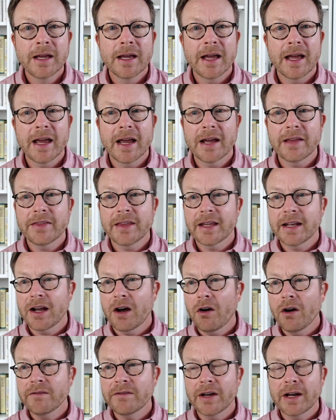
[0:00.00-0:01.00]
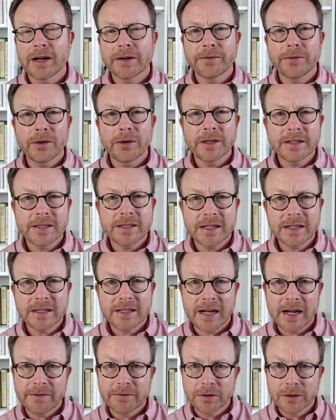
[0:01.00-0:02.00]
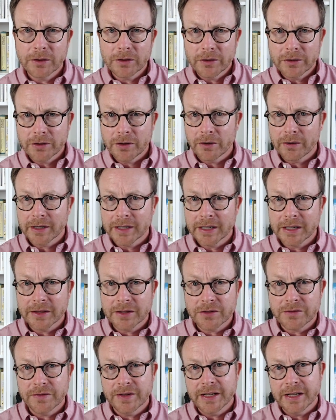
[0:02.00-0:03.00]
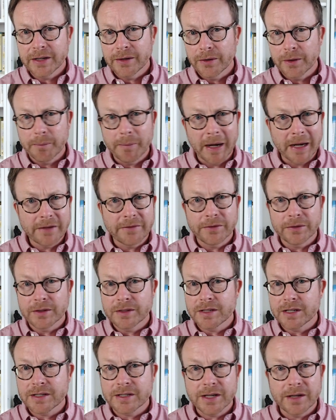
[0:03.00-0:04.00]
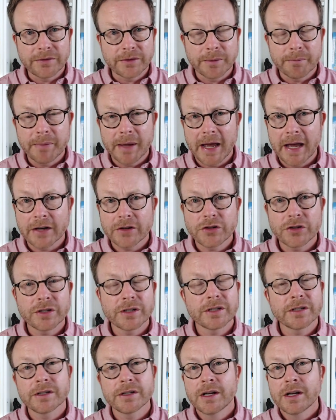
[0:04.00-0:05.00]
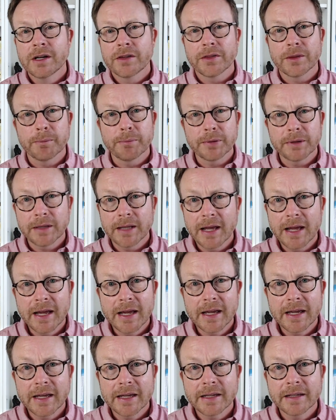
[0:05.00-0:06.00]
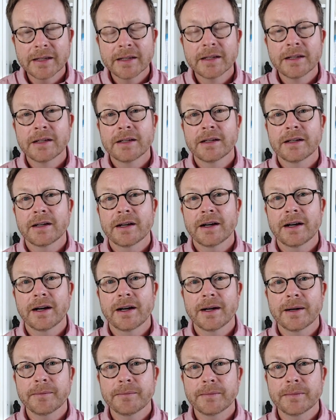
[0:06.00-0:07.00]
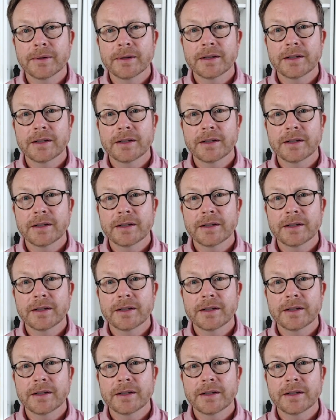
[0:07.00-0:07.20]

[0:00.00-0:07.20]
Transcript: And then out of all these things that I've learned already in this video, the mindfulness of self-compassion, the play, and